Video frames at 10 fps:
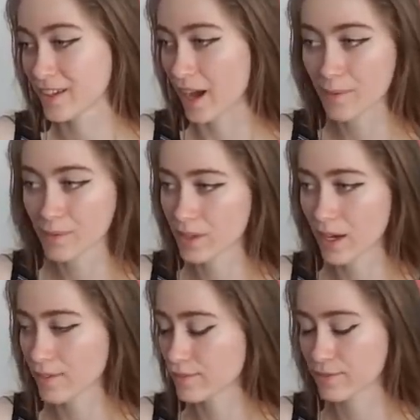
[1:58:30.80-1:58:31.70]
I've,
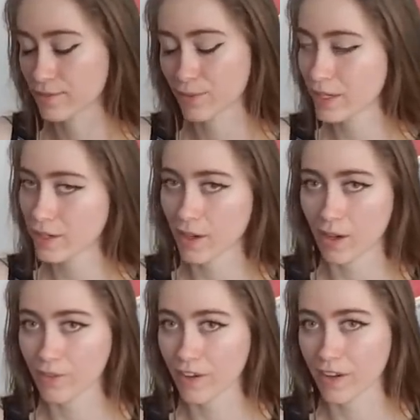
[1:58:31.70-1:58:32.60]
I've, we're
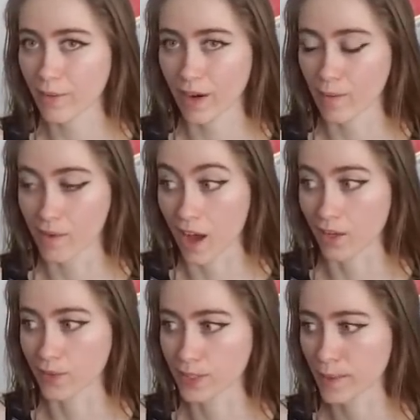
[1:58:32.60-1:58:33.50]
all very aware I'm not
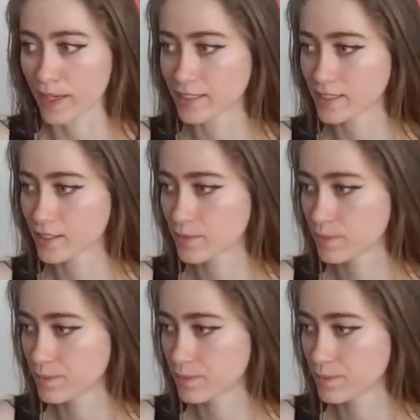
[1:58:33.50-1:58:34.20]
good with spice